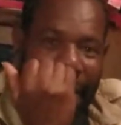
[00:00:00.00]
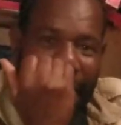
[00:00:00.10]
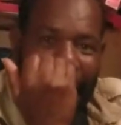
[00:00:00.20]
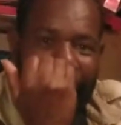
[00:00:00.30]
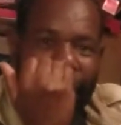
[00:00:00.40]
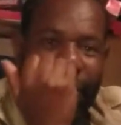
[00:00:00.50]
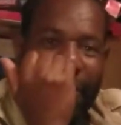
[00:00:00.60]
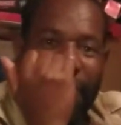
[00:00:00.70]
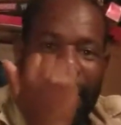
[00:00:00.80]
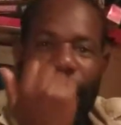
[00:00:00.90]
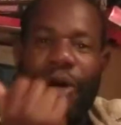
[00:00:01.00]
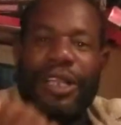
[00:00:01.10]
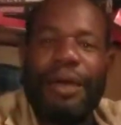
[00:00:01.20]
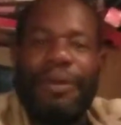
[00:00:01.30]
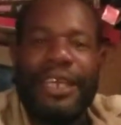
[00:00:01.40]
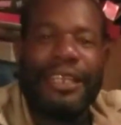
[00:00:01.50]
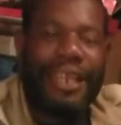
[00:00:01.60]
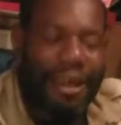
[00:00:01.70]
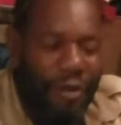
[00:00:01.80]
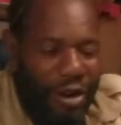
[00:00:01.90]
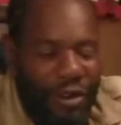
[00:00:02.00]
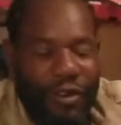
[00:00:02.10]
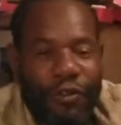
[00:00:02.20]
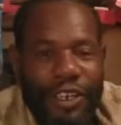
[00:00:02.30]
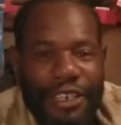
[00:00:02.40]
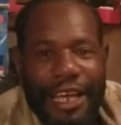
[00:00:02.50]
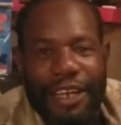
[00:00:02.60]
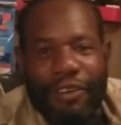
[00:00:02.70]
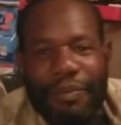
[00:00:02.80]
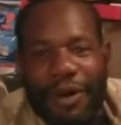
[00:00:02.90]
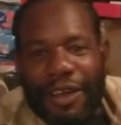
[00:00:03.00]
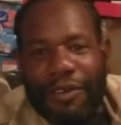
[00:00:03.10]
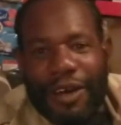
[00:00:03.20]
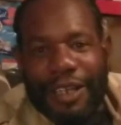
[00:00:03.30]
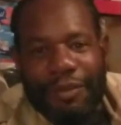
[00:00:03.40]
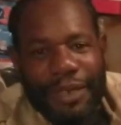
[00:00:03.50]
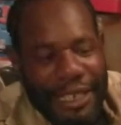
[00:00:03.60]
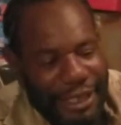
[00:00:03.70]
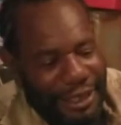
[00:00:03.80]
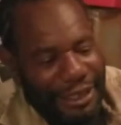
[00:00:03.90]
Like the green banana what I'm eating. I want to look fresh like the green banana what I'm eating.